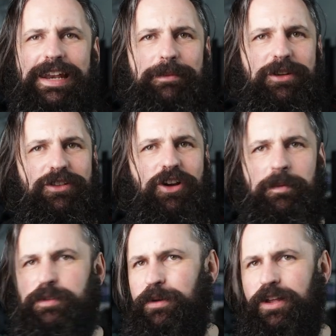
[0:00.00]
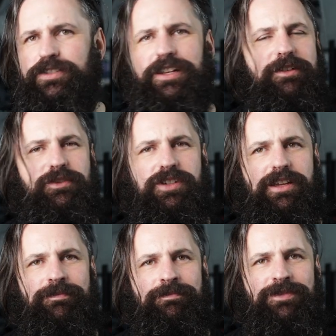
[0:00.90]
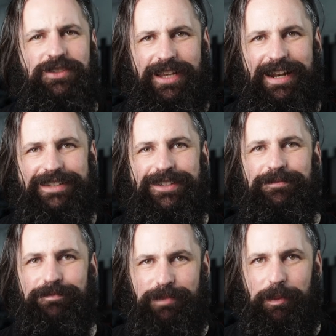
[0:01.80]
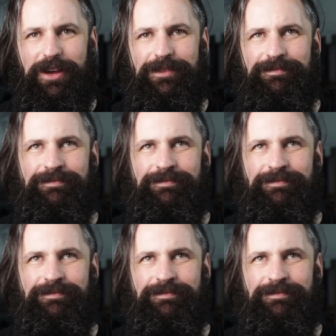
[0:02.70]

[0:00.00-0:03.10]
Let me know in the comments below, because I'd love to see. See you later. Bye-bye.